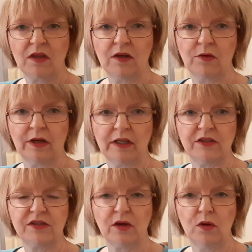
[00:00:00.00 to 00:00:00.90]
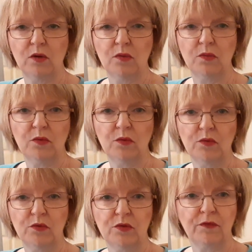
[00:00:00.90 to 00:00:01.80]
Okay, so
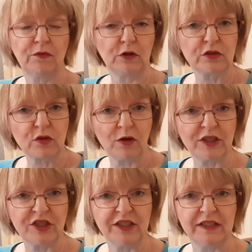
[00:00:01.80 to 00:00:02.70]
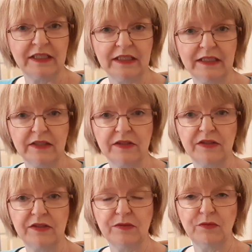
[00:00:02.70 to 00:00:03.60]
the first question
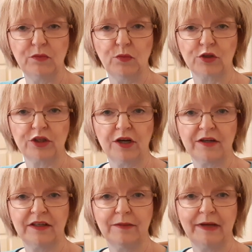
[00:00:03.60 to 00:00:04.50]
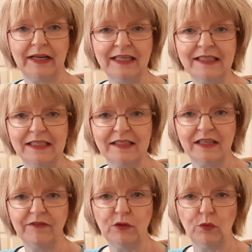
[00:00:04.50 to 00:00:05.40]
is, we're talking about
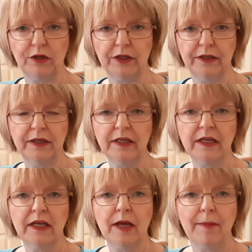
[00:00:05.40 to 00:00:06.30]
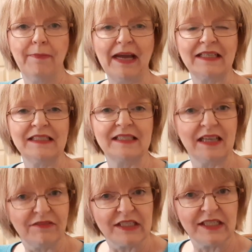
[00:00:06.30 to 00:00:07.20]
1871. Back in
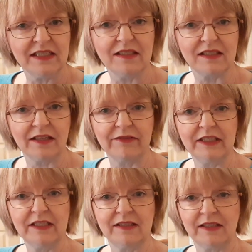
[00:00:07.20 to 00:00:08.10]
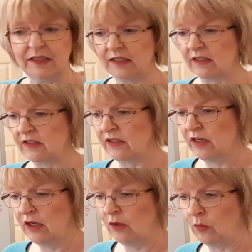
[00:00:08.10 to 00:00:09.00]
1776,
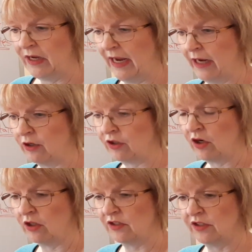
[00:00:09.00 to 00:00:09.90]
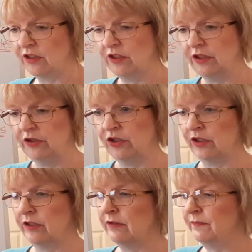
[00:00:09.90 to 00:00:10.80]
we had our
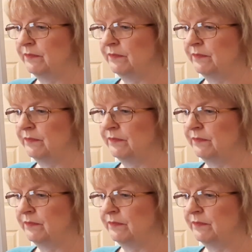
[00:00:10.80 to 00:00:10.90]
Constitution,